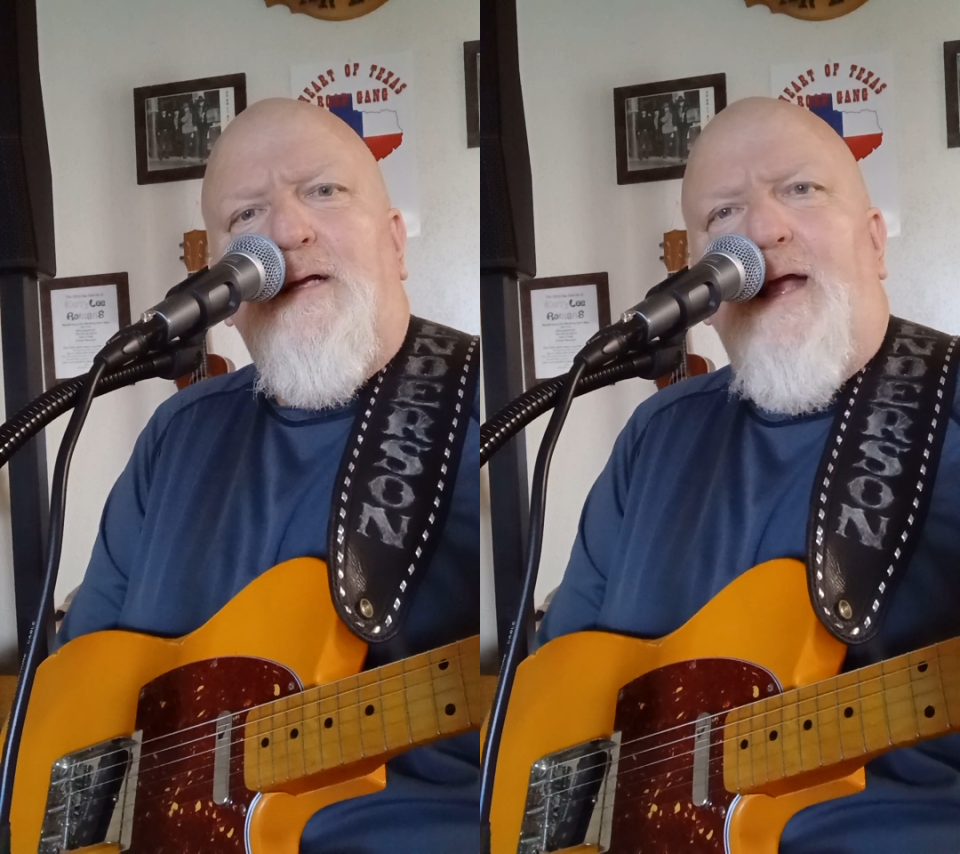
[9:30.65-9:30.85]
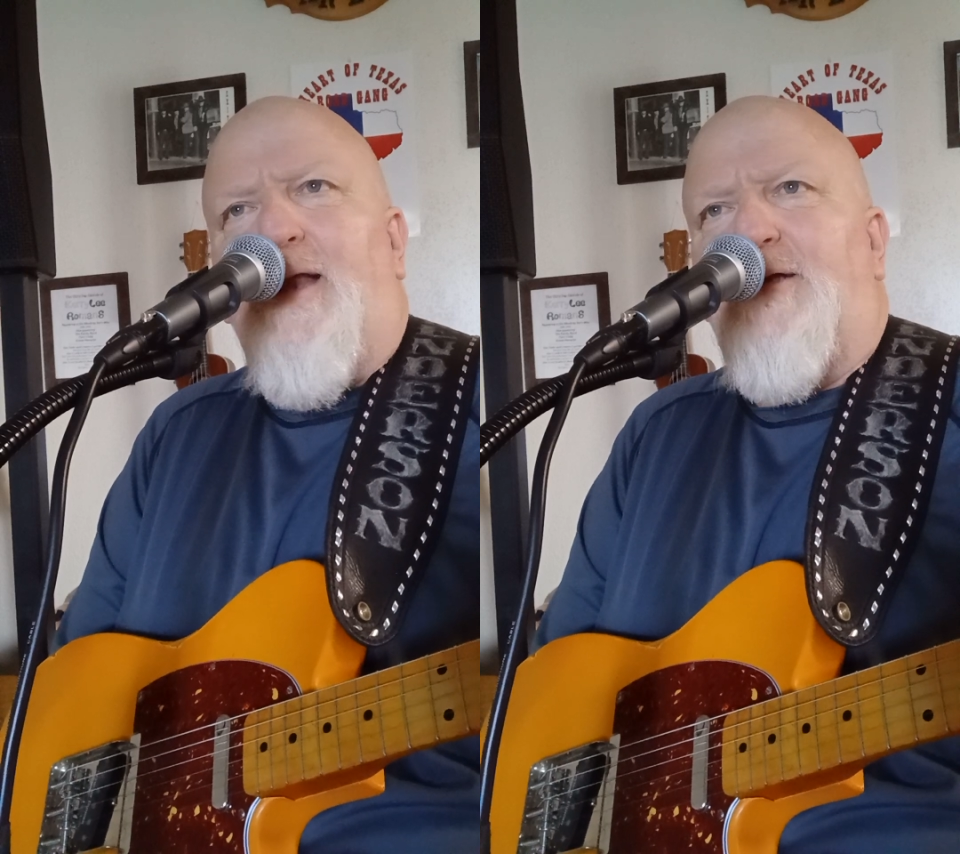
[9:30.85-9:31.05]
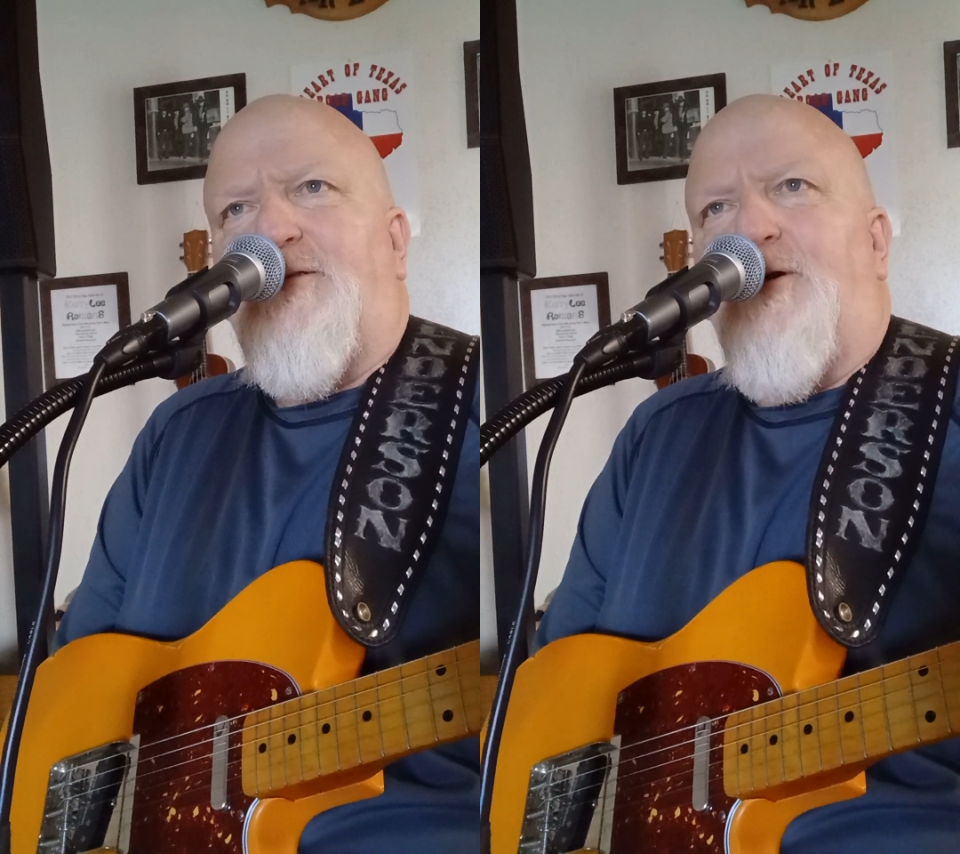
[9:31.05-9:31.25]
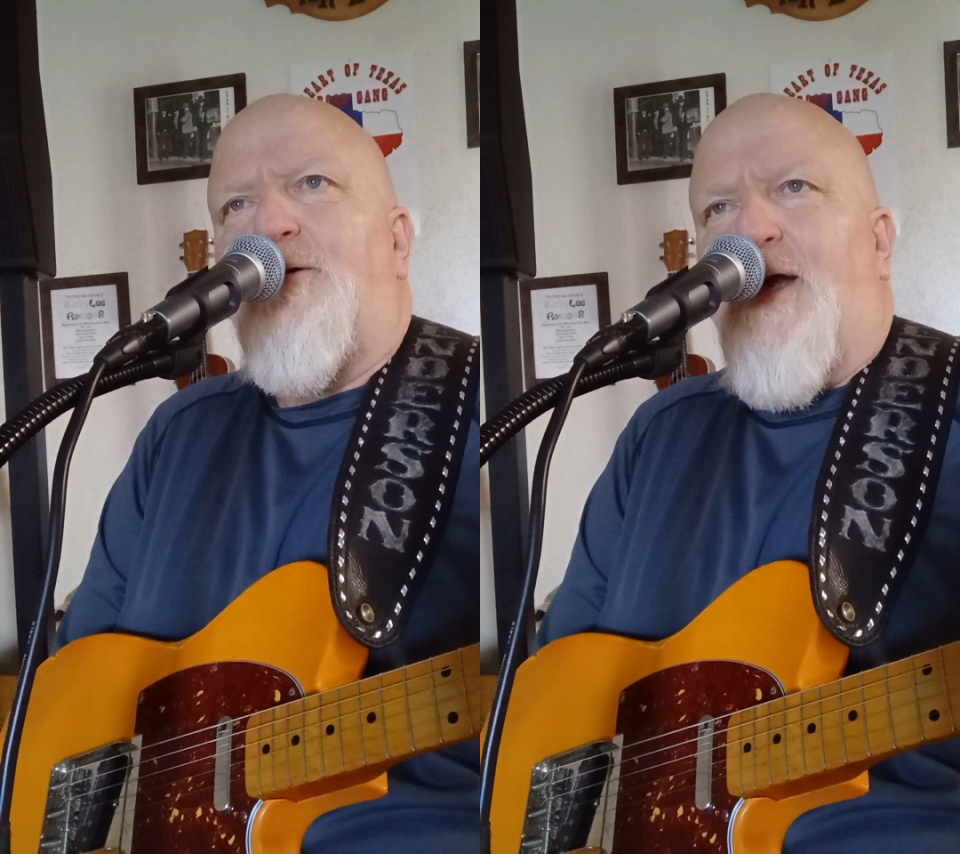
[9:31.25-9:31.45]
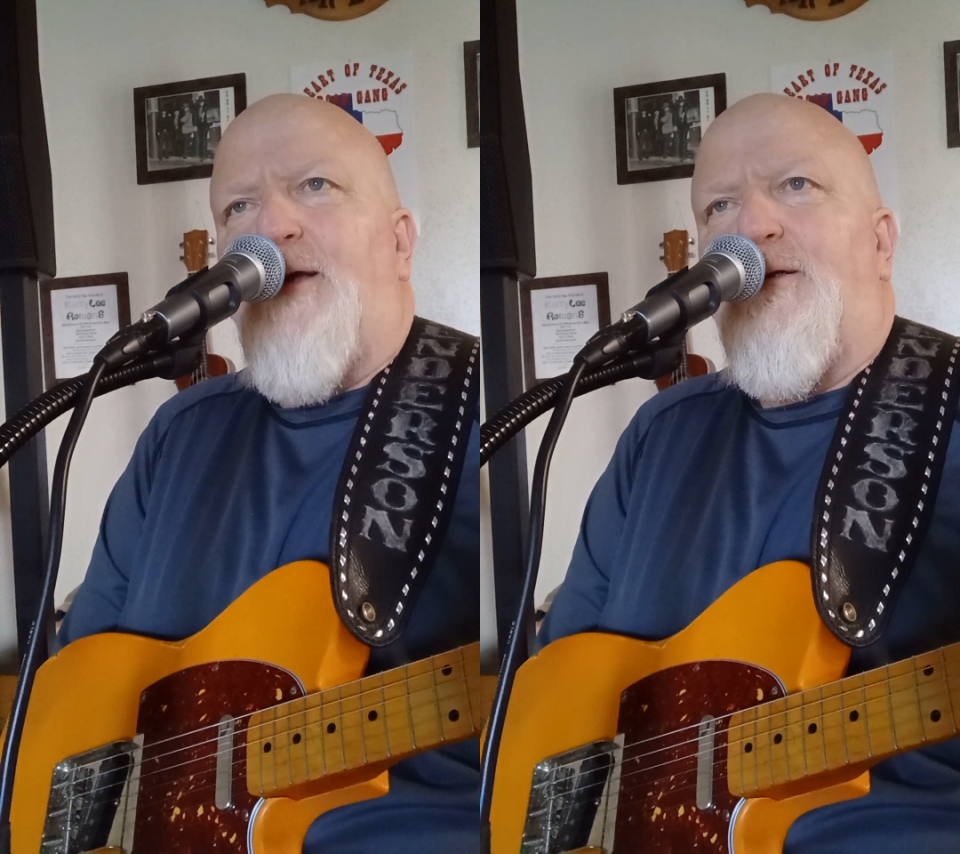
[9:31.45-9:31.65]
And I said,
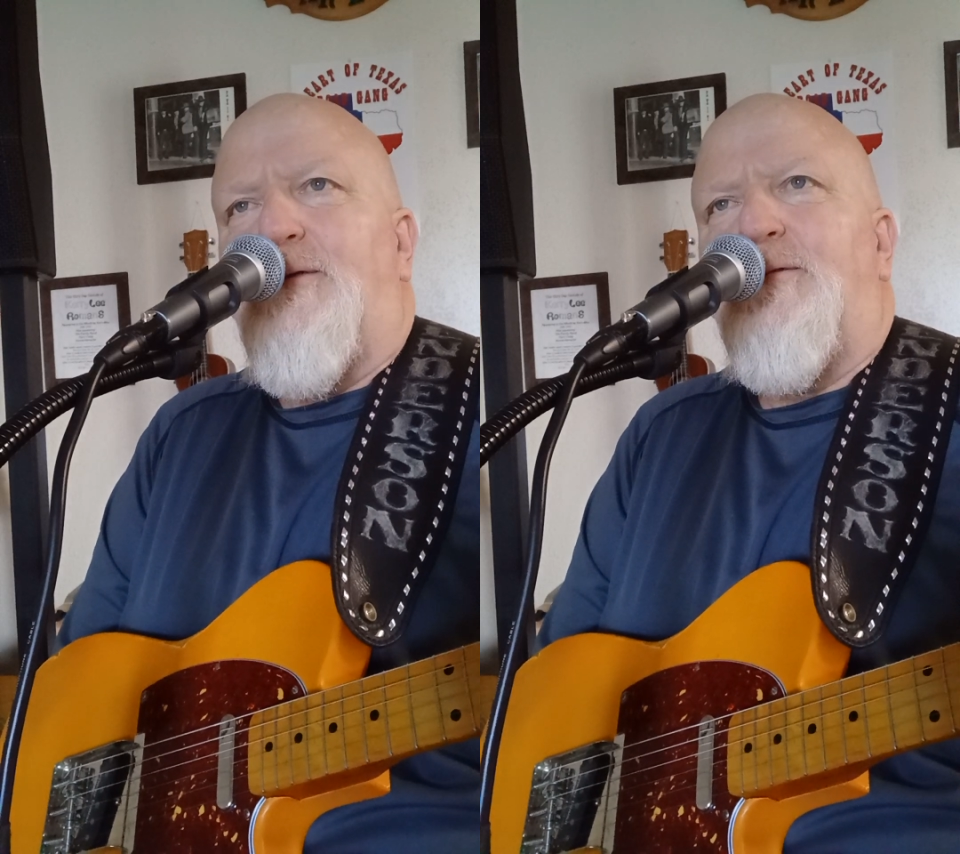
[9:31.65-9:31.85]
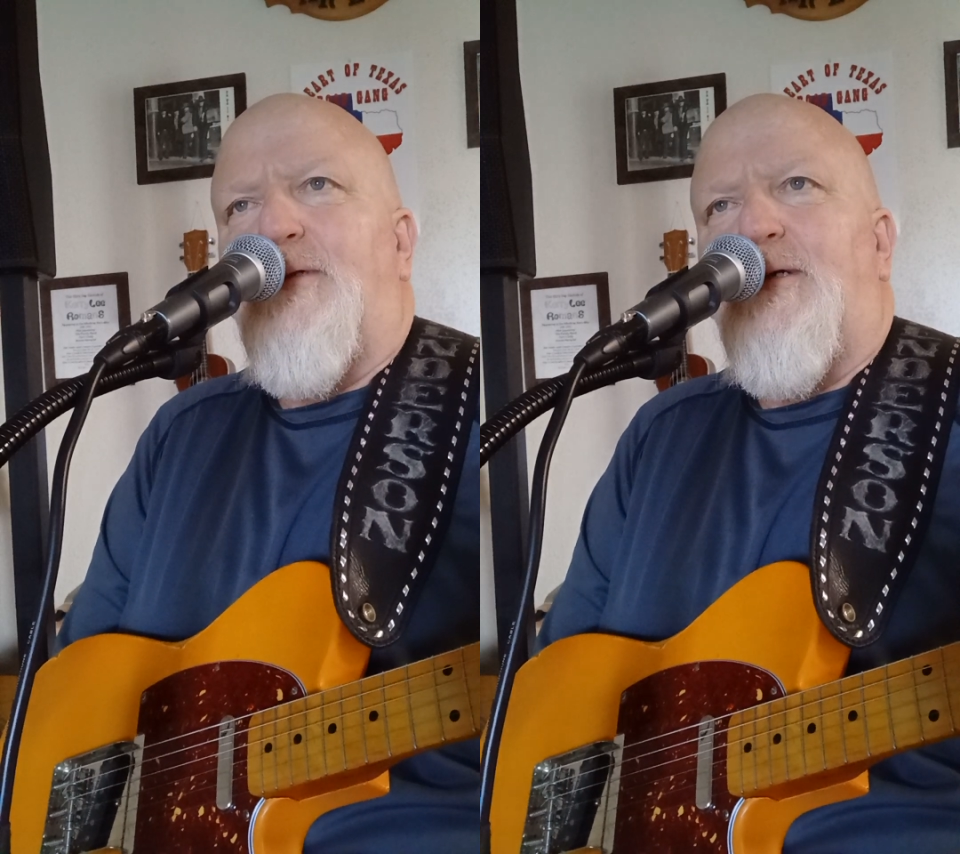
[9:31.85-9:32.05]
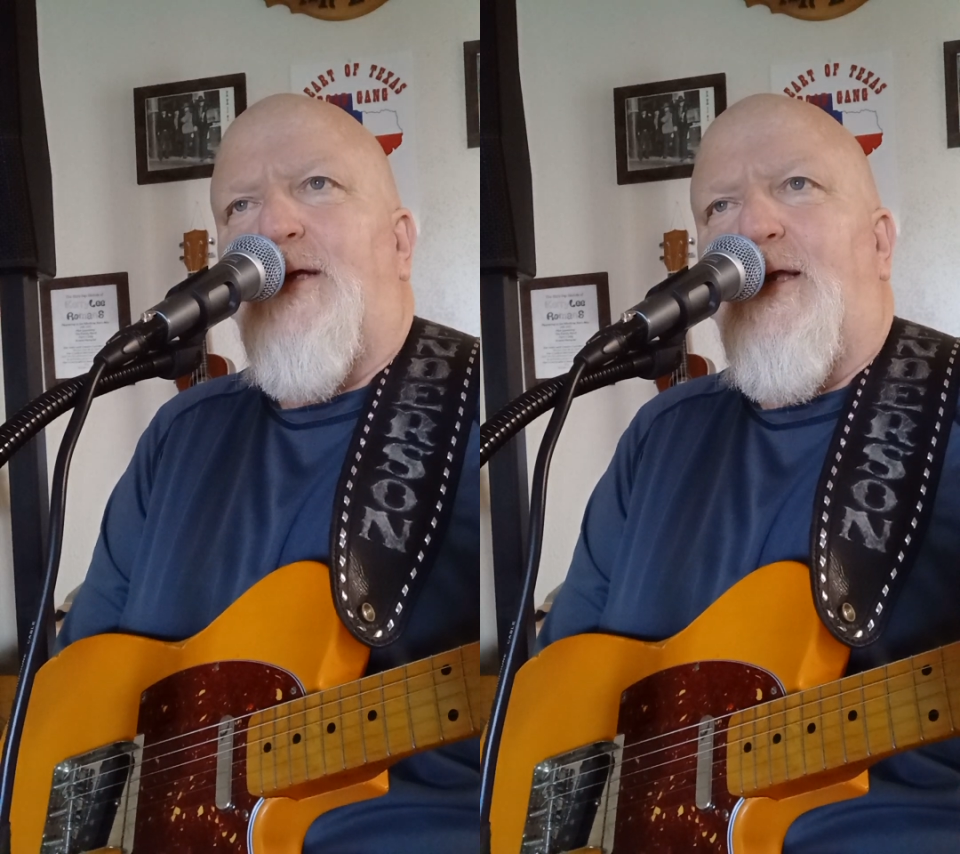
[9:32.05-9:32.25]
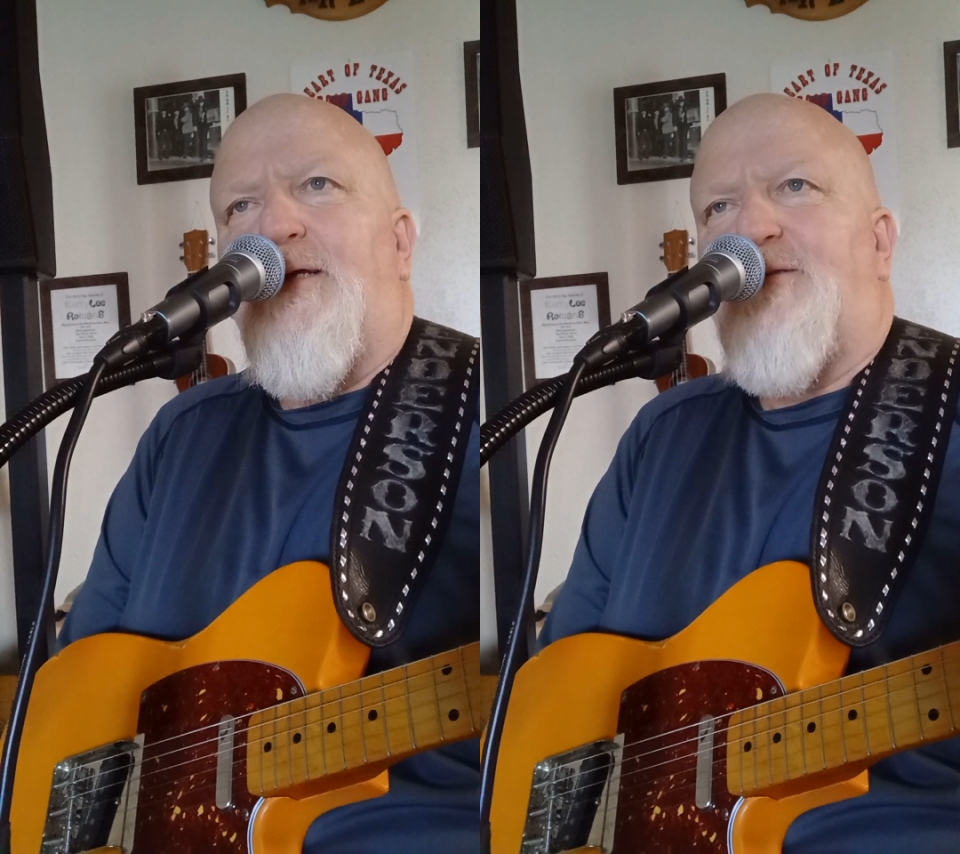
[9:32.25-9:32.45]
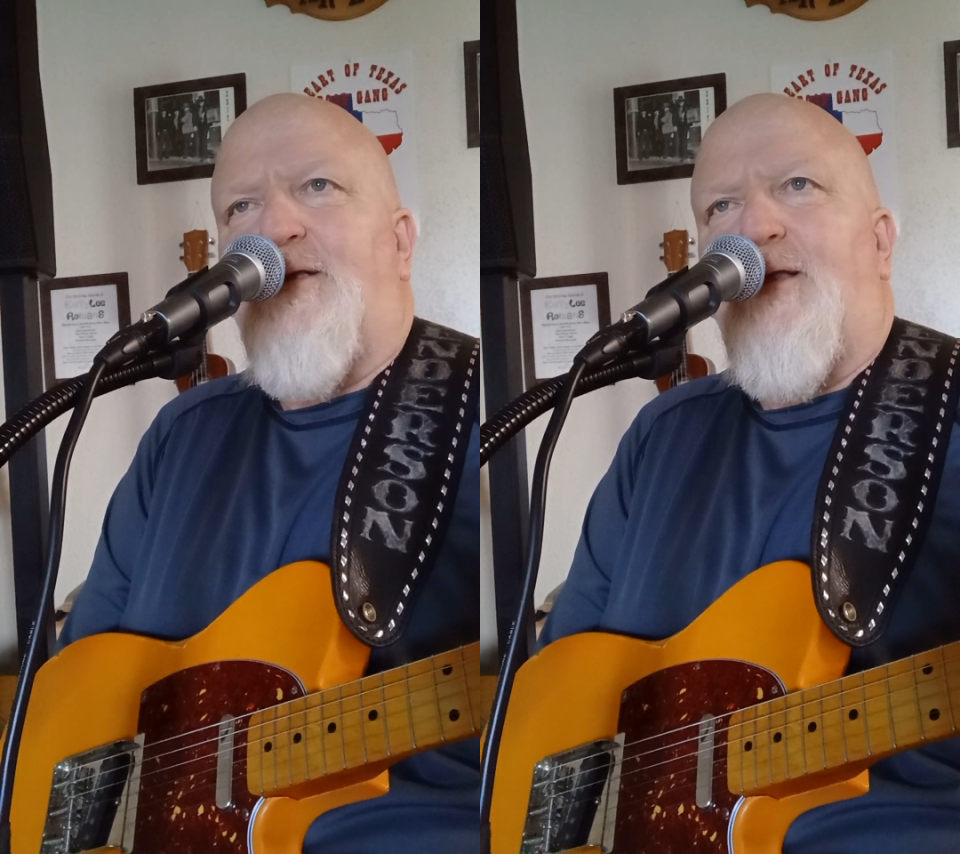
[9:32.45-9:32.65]
okay. And he
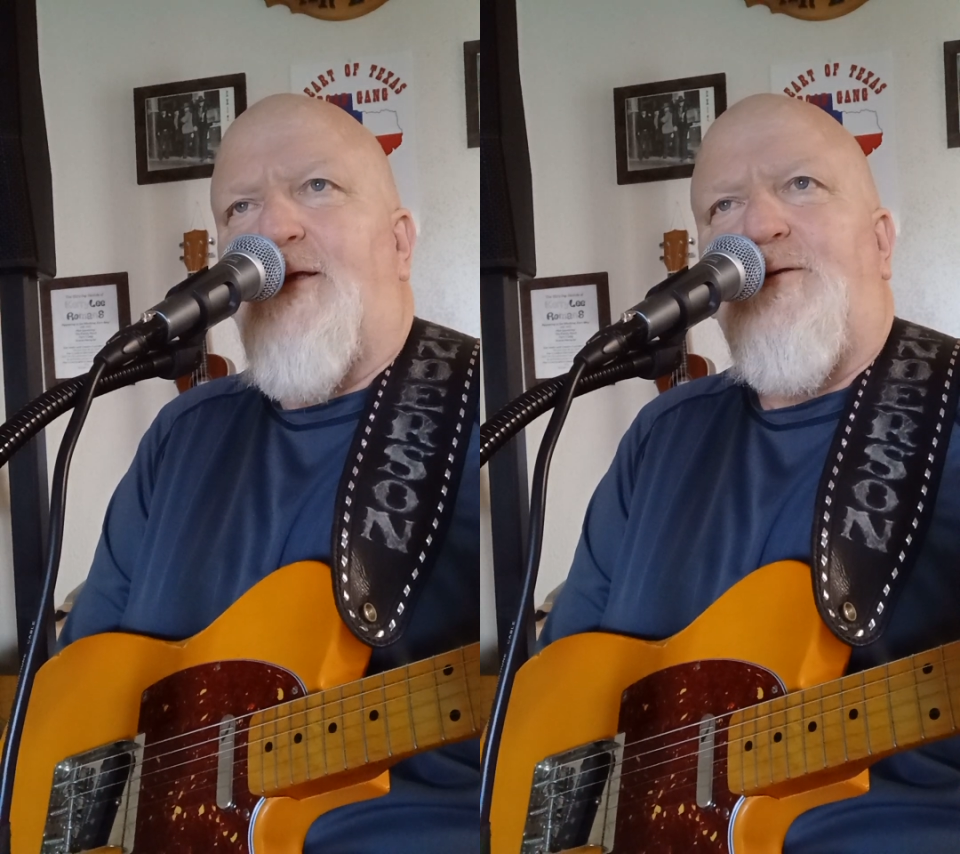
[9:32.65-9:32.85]
said,